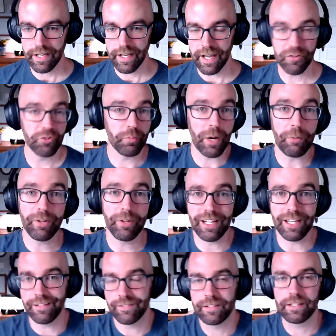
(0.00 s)
And there's probably a
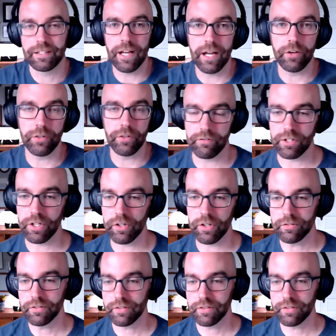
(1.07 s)
lot I don't even know.